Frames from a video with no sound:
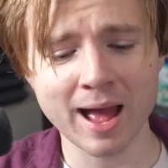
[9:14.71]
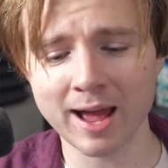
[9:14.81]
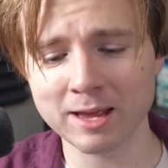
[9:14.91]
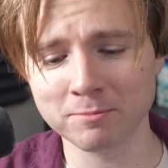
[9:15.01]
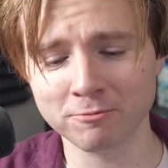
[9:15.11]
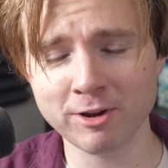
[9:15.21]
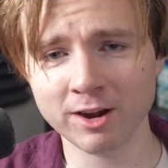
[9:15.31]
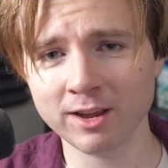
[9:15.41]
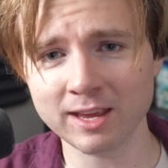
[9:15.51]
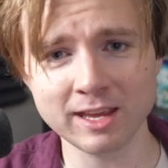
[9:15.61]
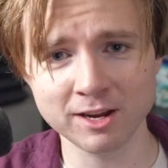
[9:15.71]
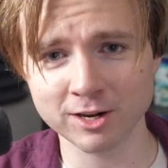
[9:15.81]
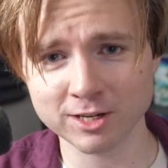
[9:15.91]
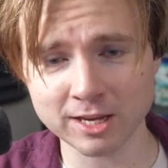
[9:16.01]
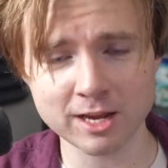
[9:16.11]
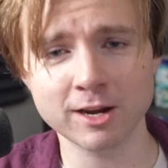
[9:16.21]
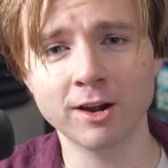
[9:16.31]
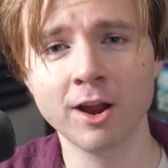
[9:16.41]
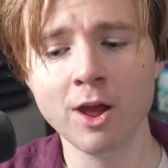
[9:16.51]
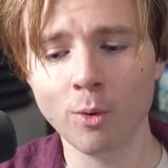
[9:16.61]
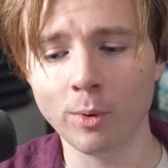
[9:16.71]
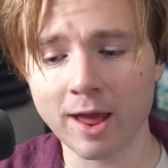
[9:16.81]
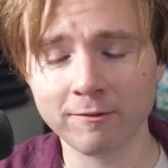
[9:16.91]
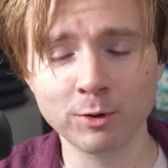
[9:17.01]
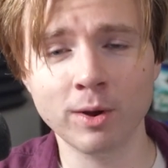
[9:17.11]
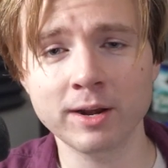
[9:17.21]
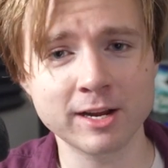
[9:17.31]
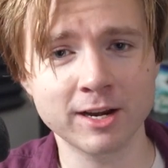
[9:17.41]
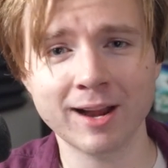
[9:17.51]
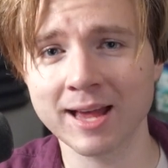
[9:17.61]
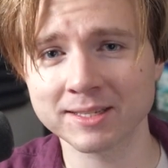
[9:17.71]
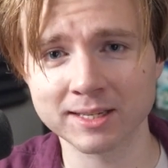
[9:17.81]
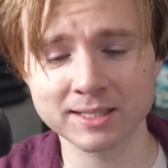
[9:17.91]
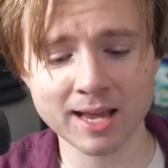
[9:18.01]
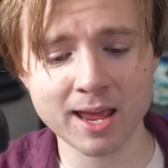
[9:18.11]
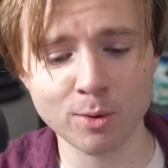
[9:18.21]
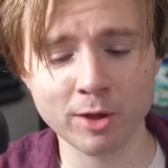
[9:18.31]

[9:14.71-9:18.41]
I am very eager to hear what everyone here has to say,